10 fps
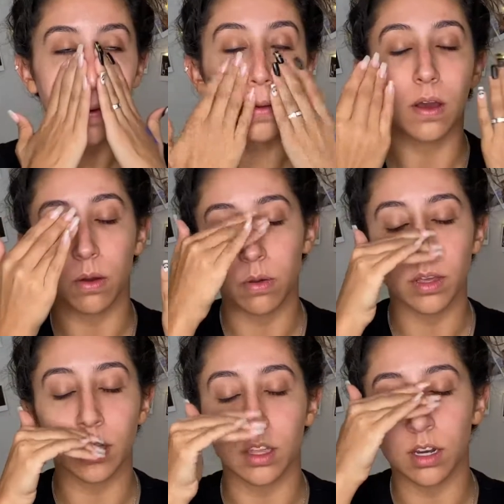go
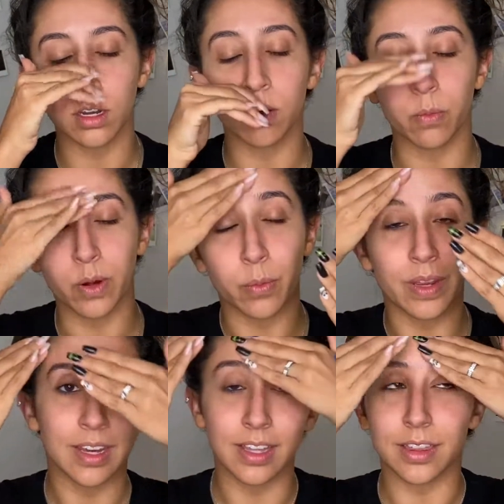in where we
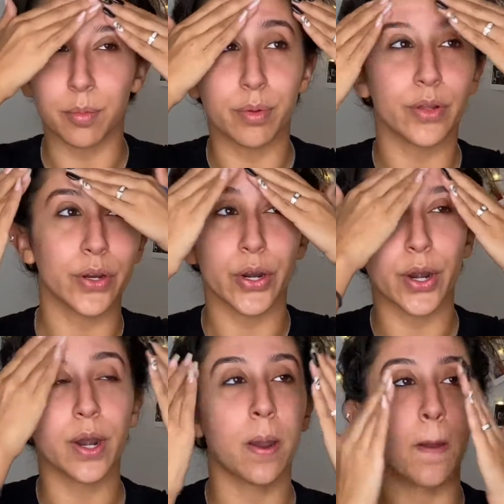need the blur.